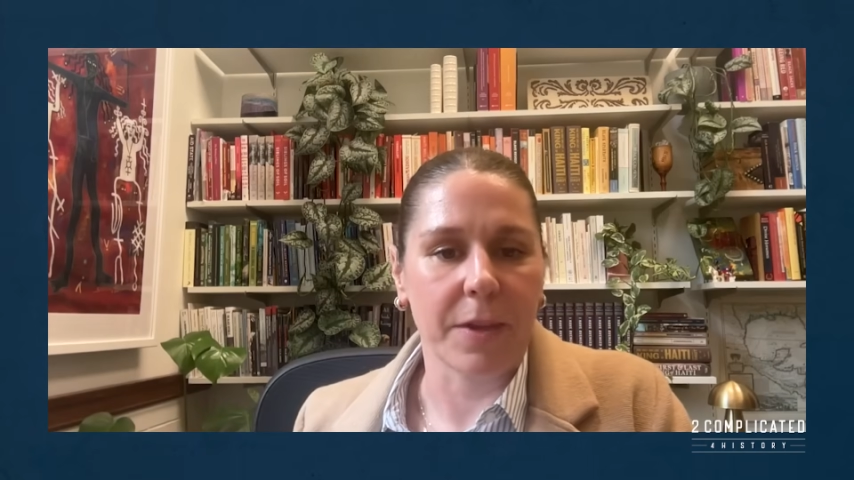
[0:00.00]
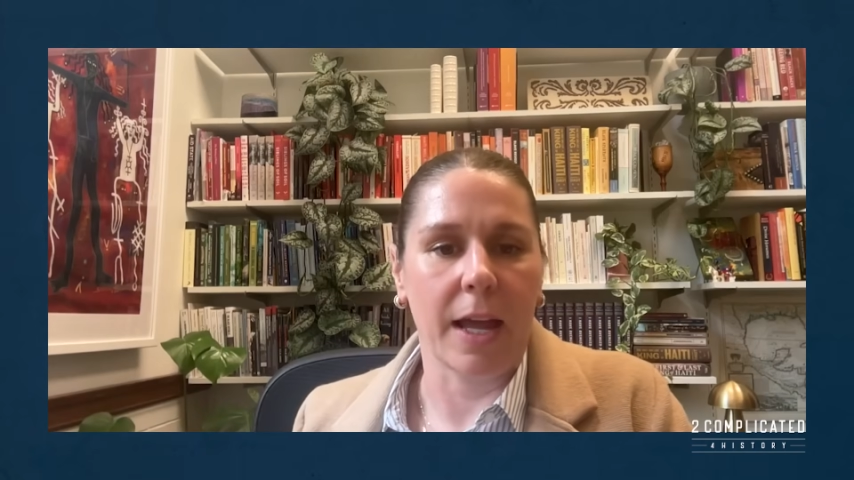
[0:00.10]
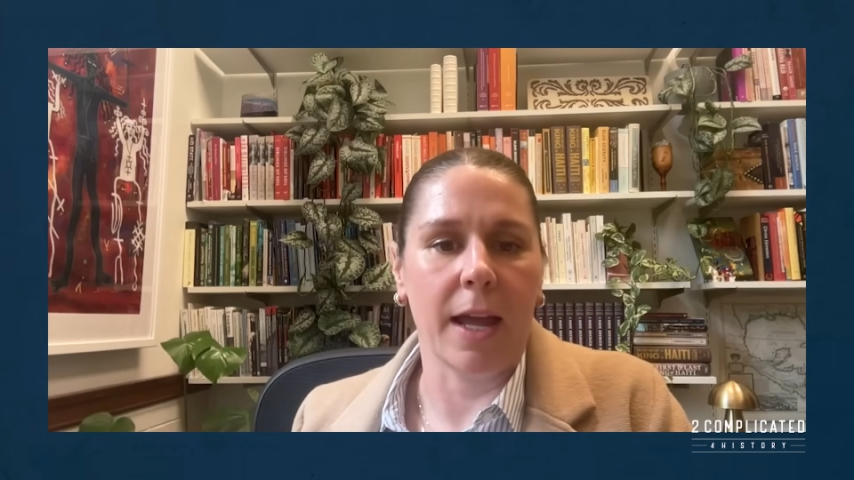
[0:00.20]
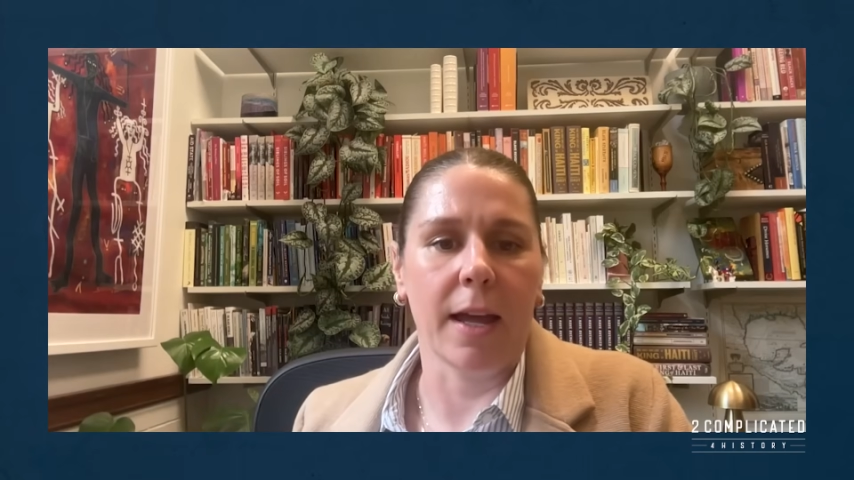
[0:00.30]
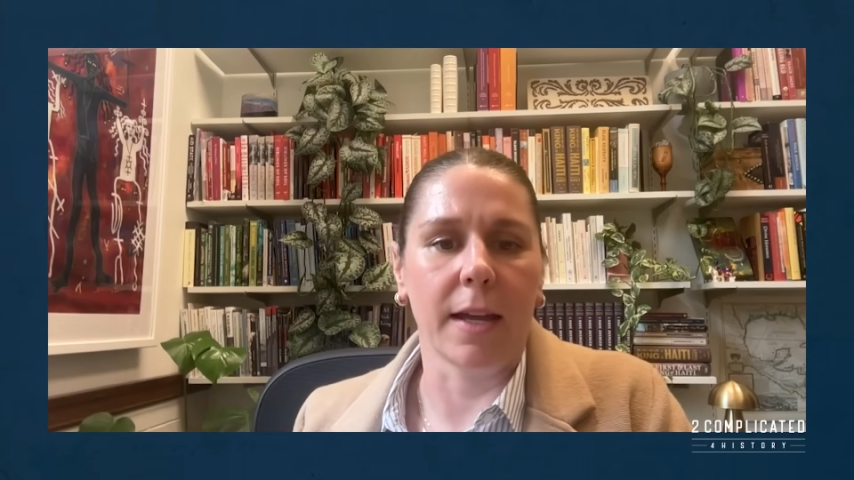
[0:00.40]

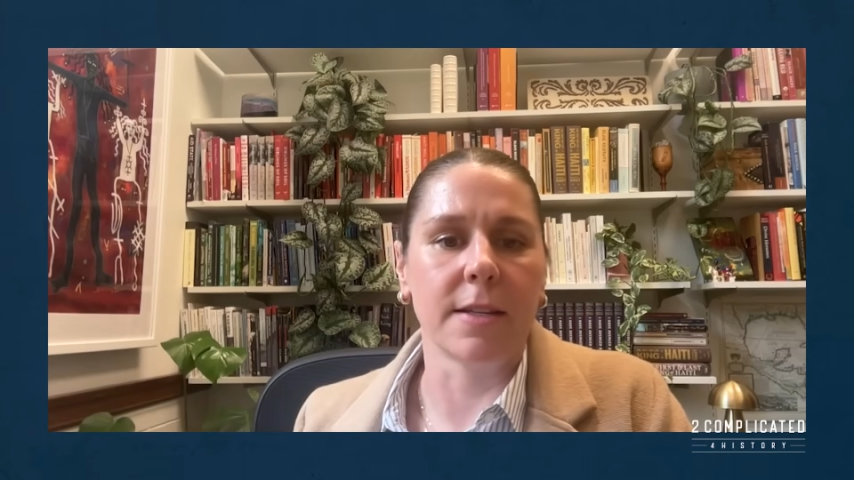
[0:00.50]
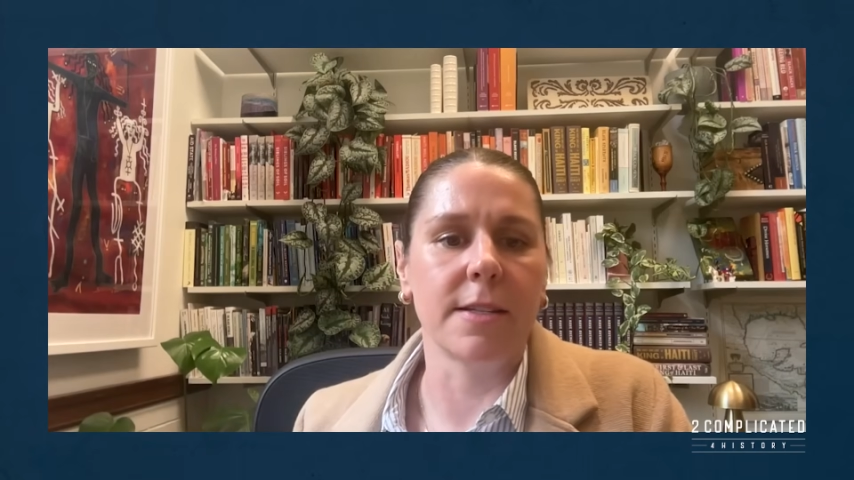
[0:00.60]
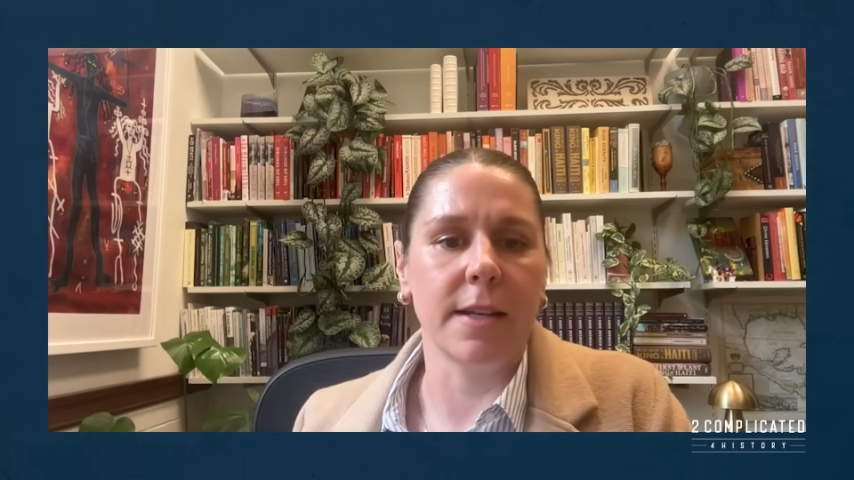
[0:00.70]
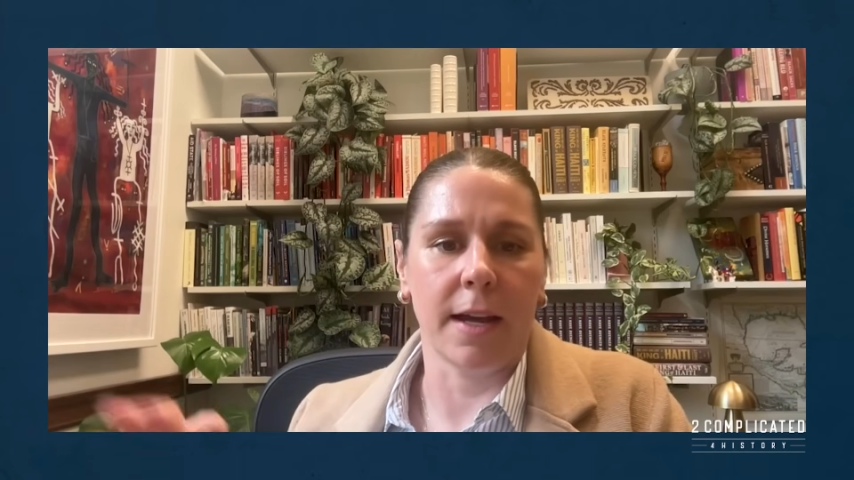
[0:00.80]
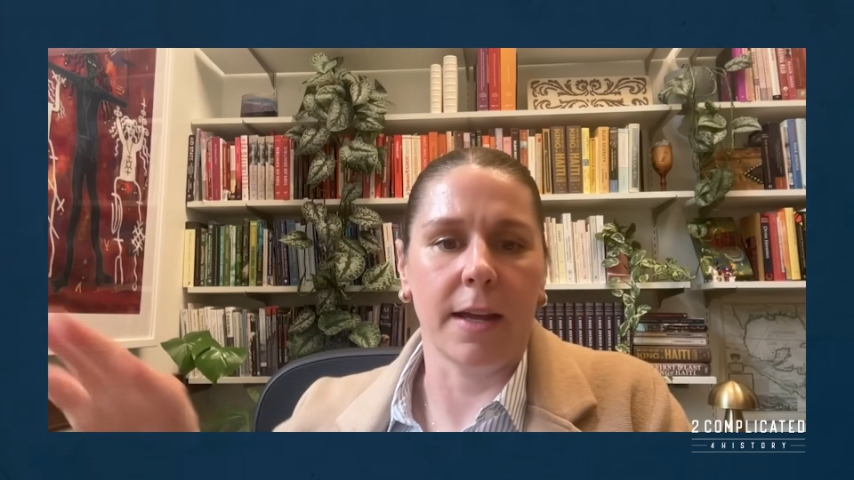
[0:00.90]
And
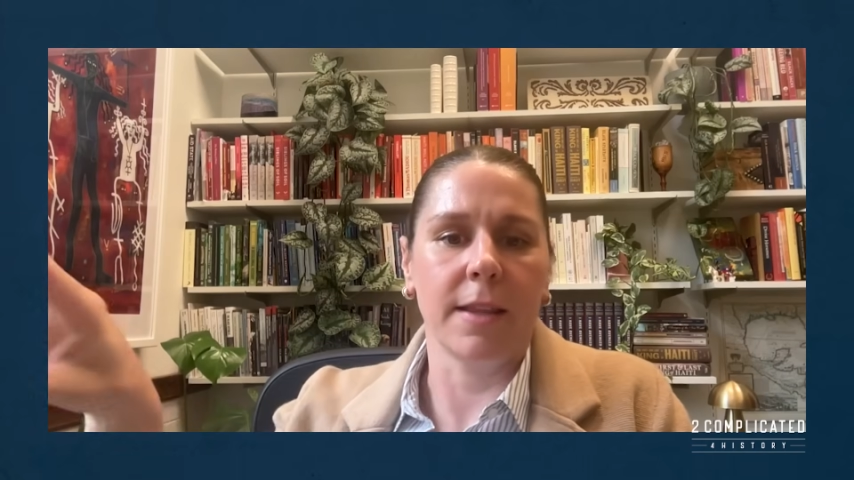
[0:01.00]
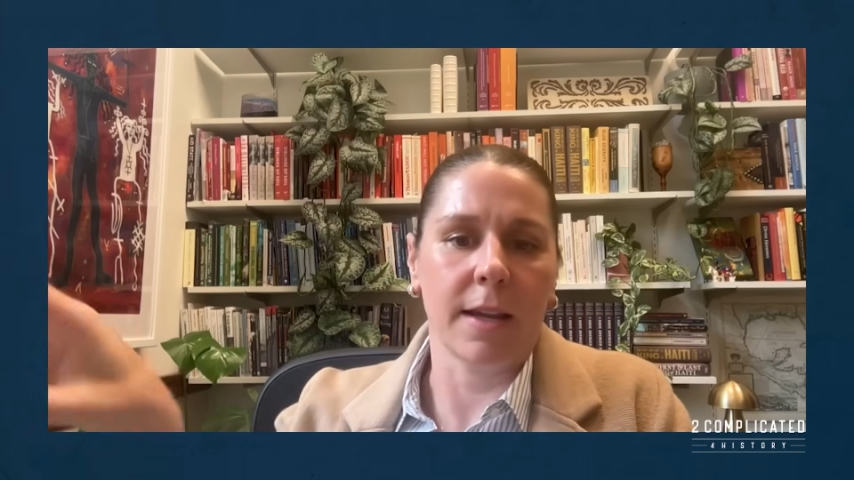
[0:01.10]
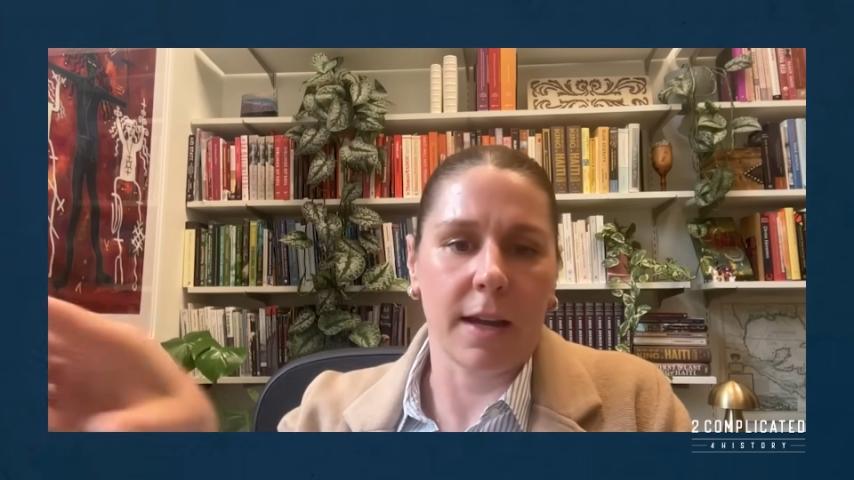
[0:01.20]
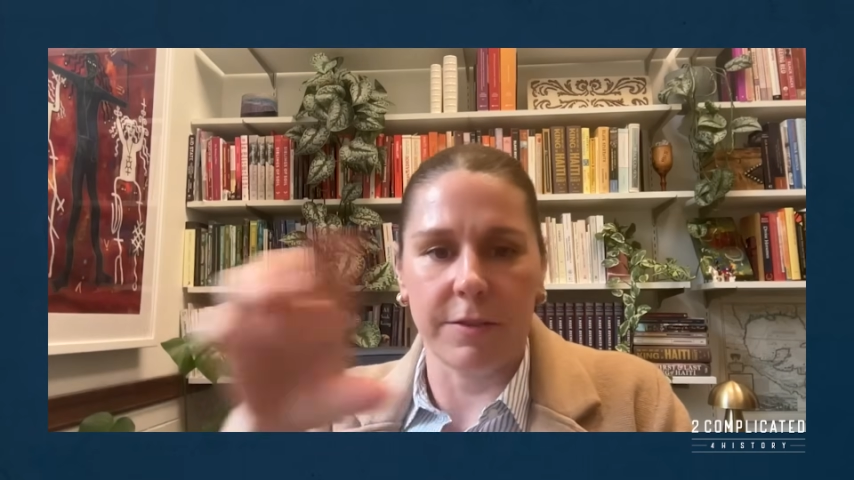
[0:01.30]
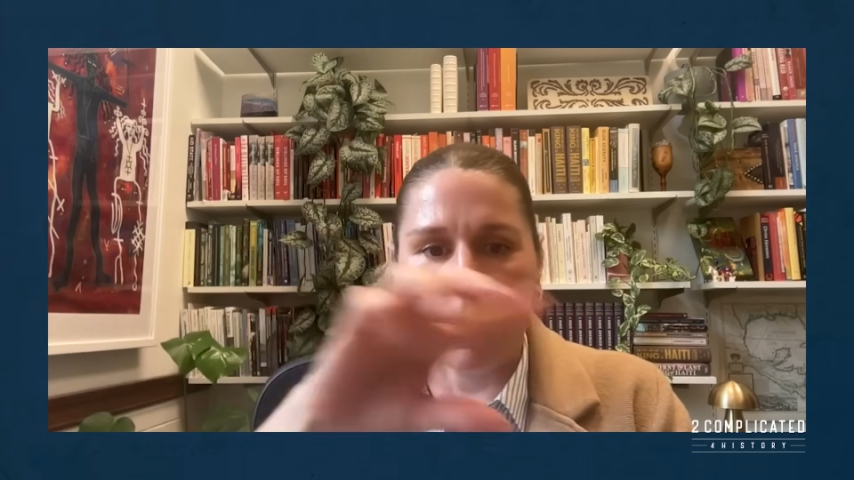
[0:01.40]
the kind of